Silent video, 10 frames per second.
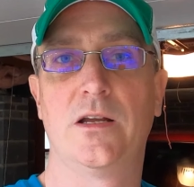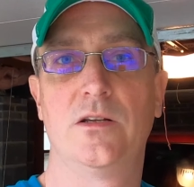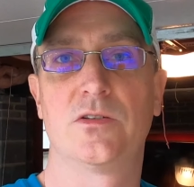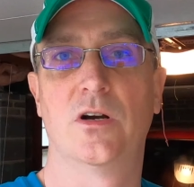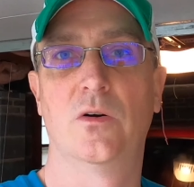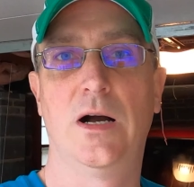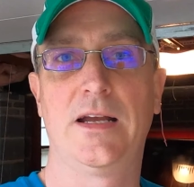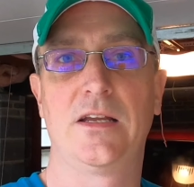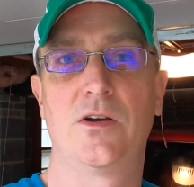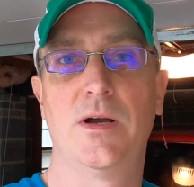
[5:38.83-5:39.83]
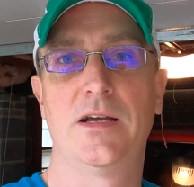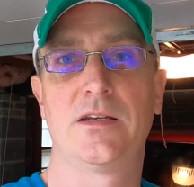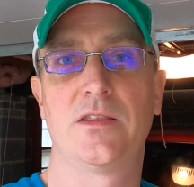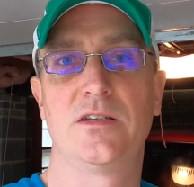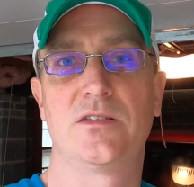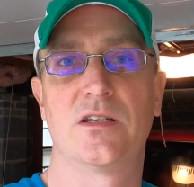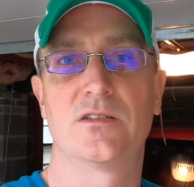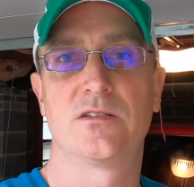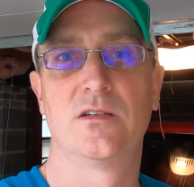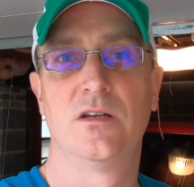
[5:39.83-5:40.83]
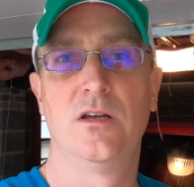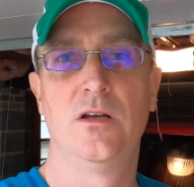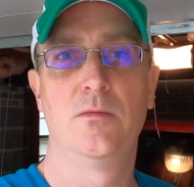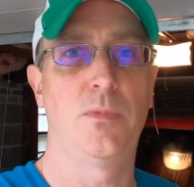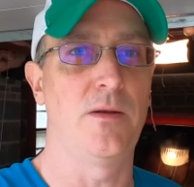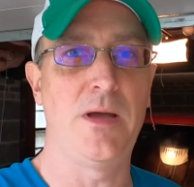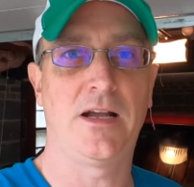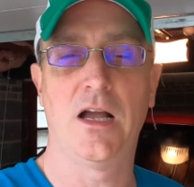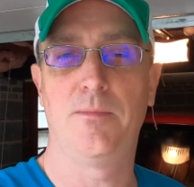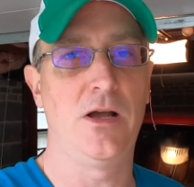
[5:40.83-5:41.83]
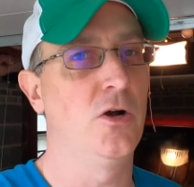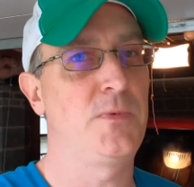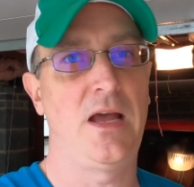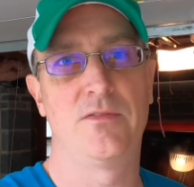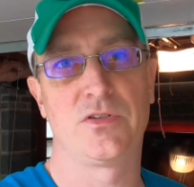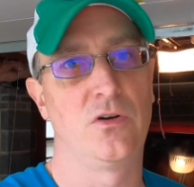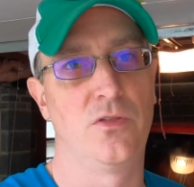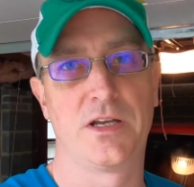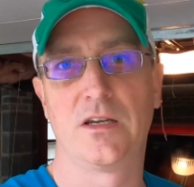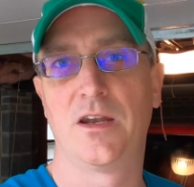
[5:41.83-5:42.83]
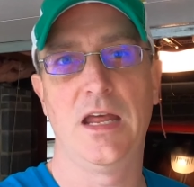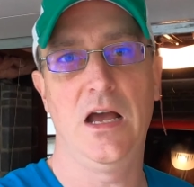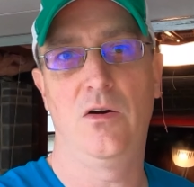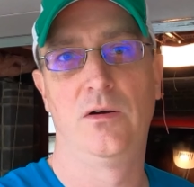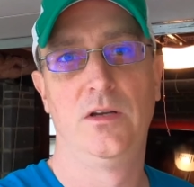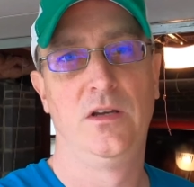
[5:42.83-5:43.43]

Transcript: So I can go ahead and get these things buttoned back up. I hope to have this whole thing done now